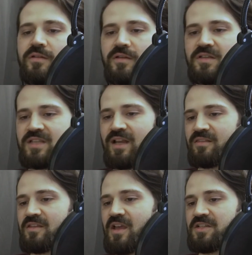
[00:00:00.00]
He sat
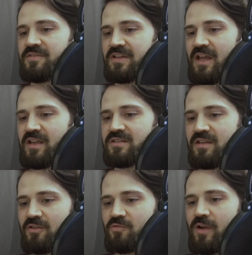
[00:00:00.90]
at the edge of the desk
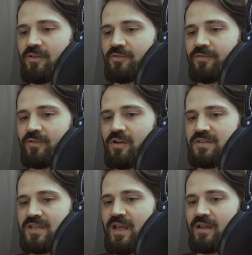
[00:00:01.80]
and cradled
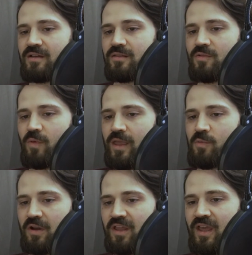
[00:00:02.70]
Ferron's head the way he
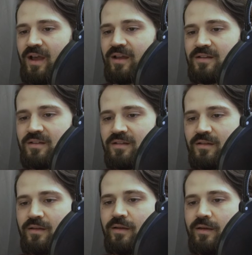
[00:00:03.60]
would a cat.
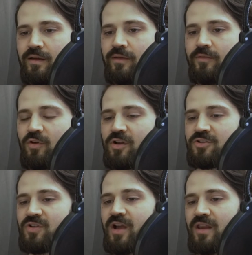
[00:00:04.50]
Ferron
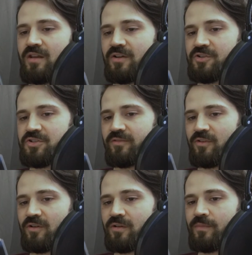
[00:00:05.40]
tried not to
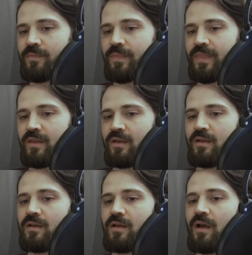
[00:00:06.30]
shiver.
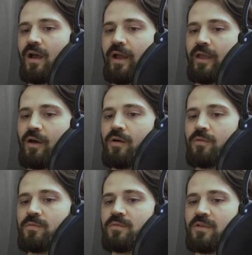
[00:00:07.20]
I
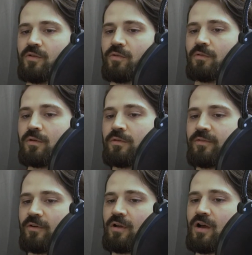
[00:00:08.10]
own you,
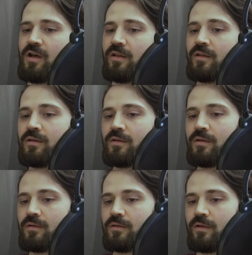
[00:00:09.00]
Ferron.
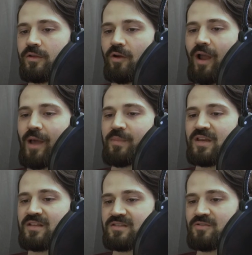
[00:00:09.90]
Your
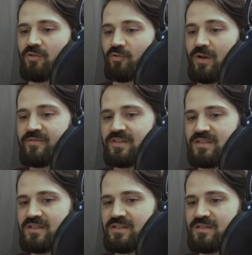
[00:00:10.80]
happiness, your
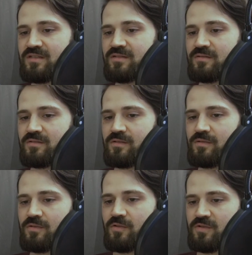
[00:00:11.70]
grievances,
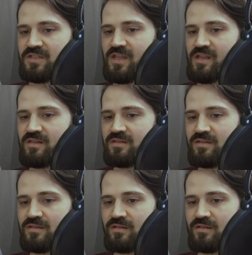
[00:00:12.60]
your sins.